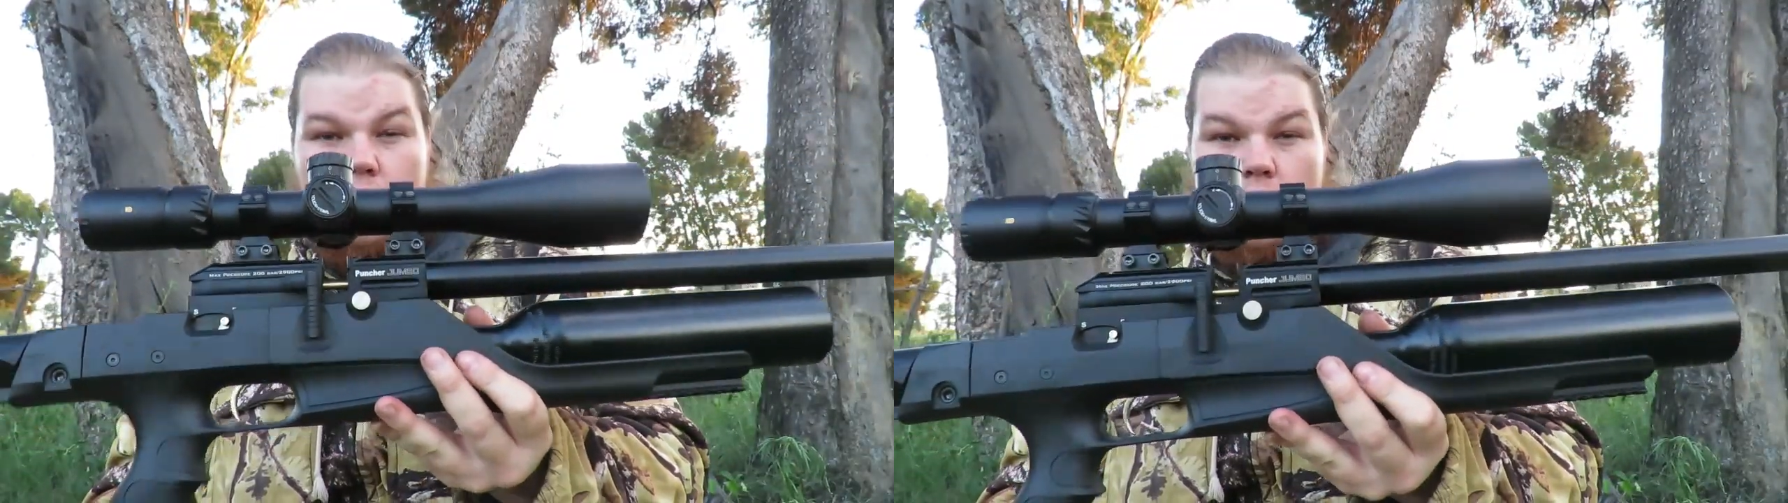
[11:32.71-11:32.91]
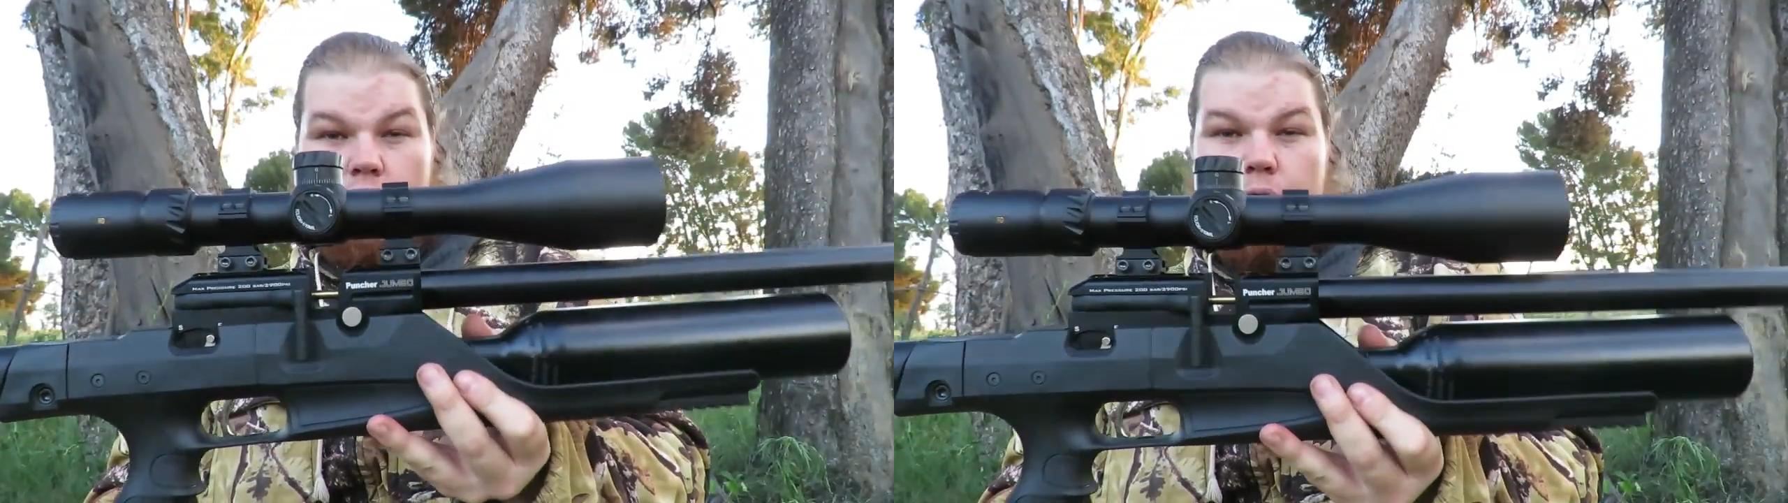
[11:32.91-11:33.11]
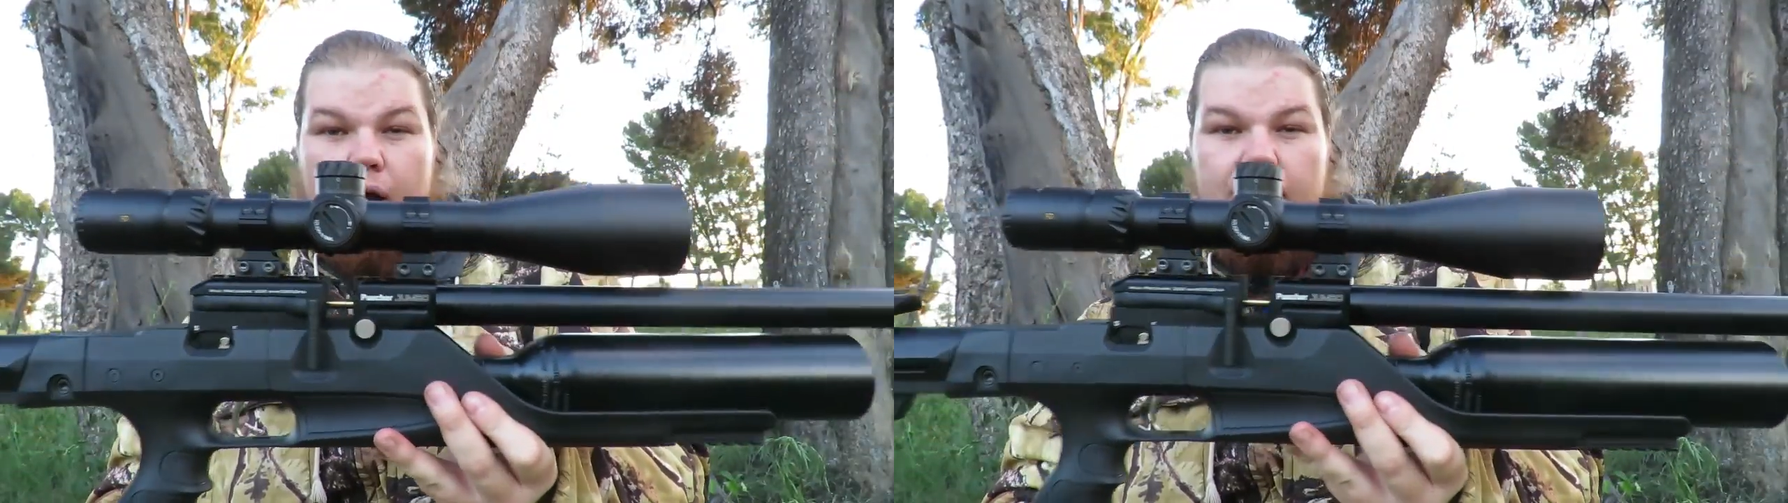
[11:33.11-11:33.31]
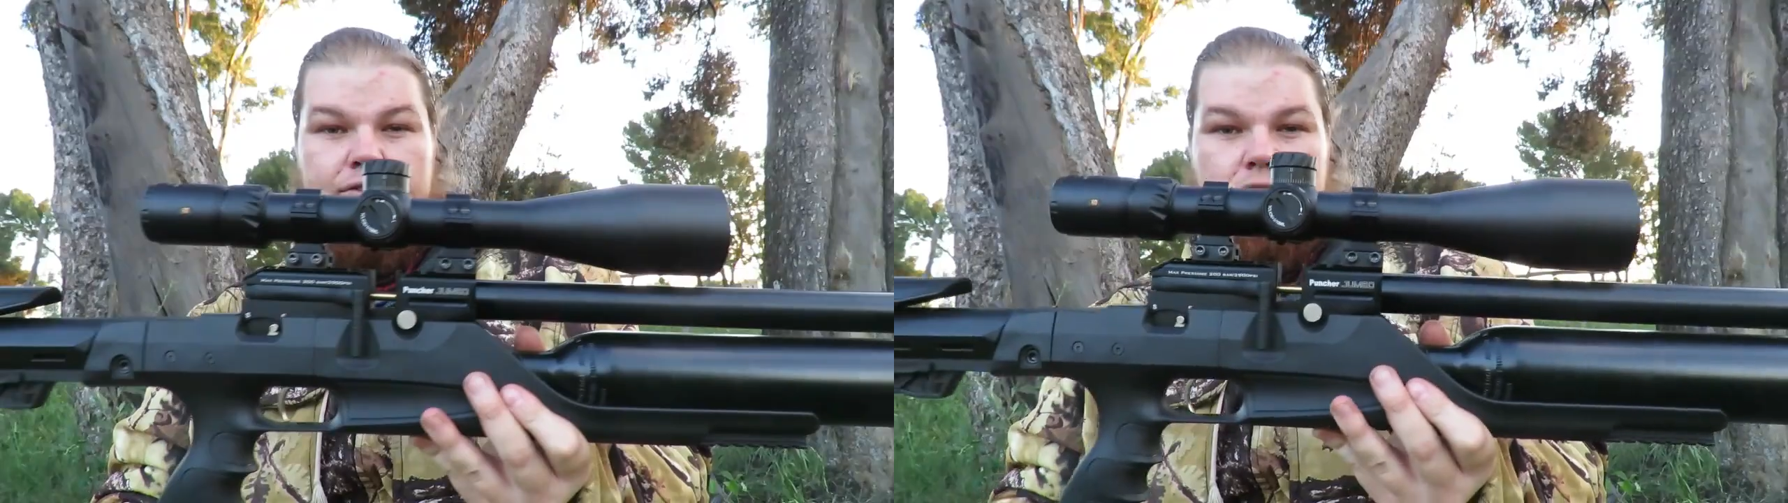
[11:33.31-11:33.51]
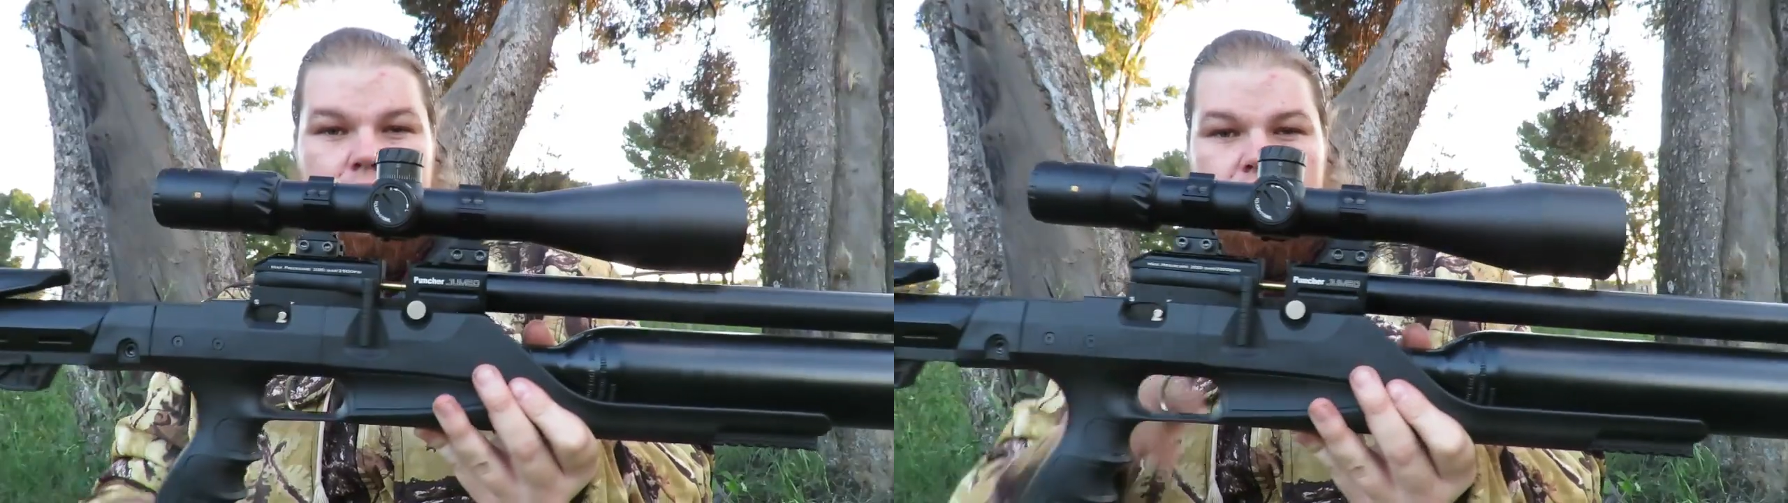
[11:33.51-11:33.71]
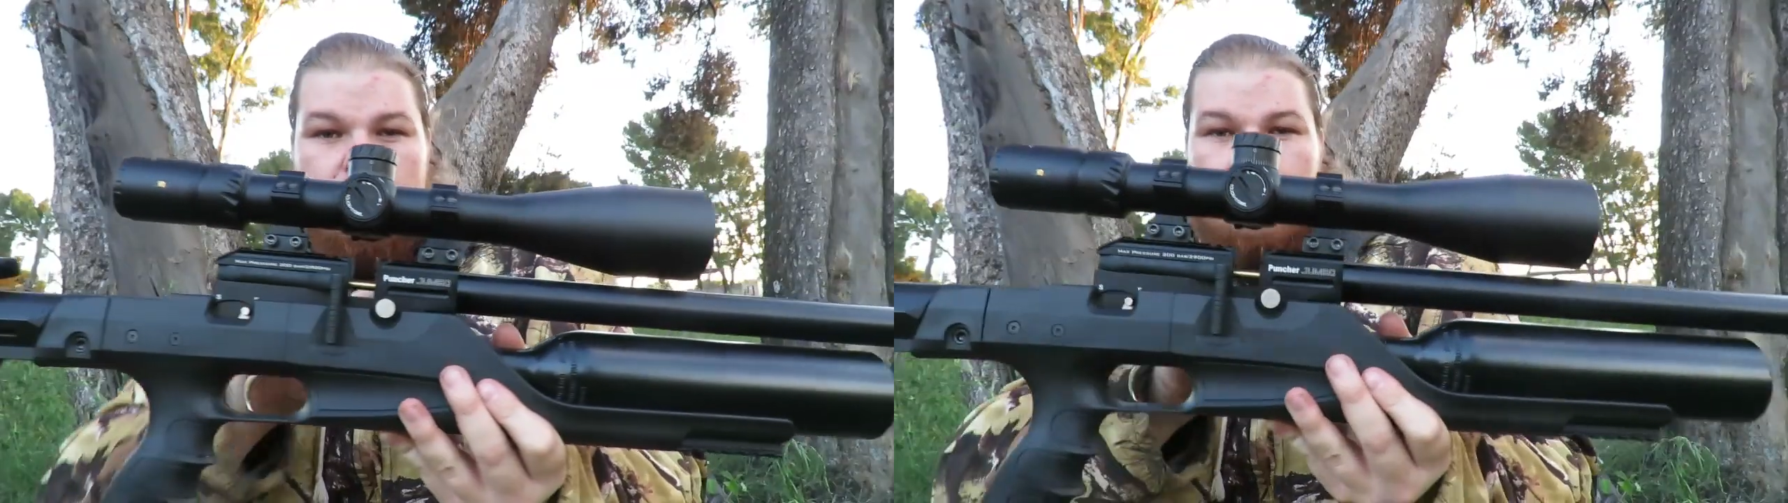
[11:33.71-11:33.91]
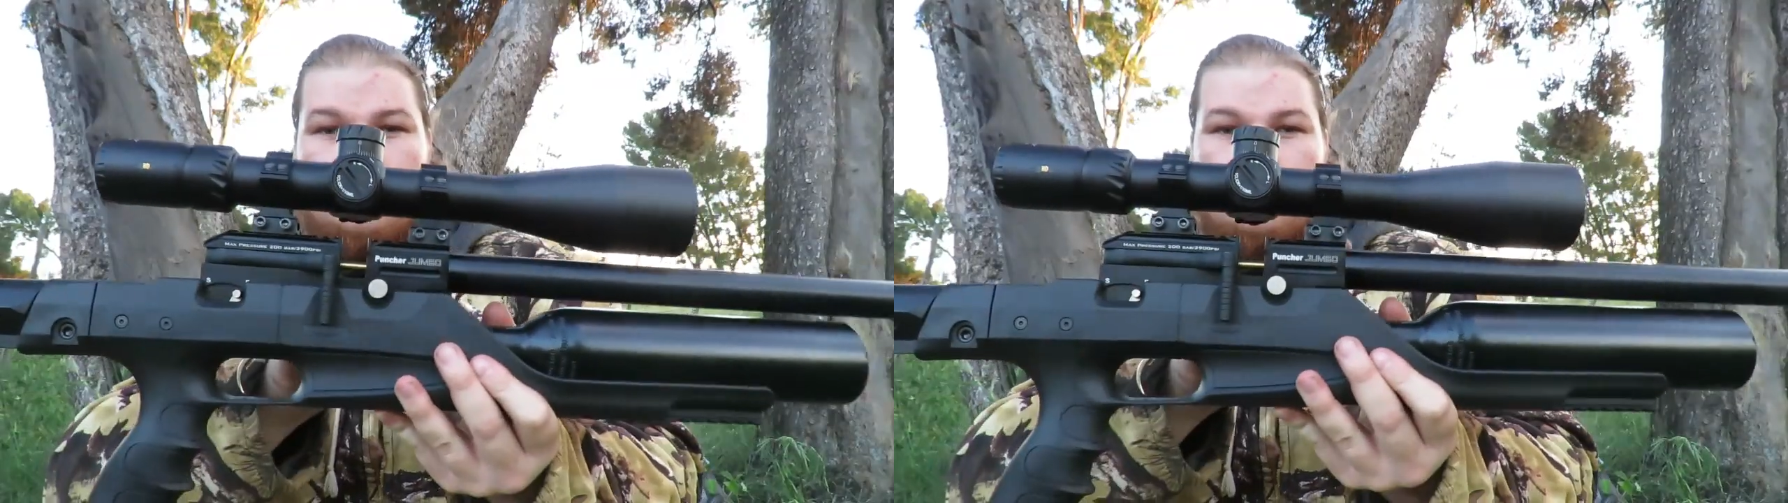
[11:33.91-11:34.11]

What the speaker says: on the rifle, so if you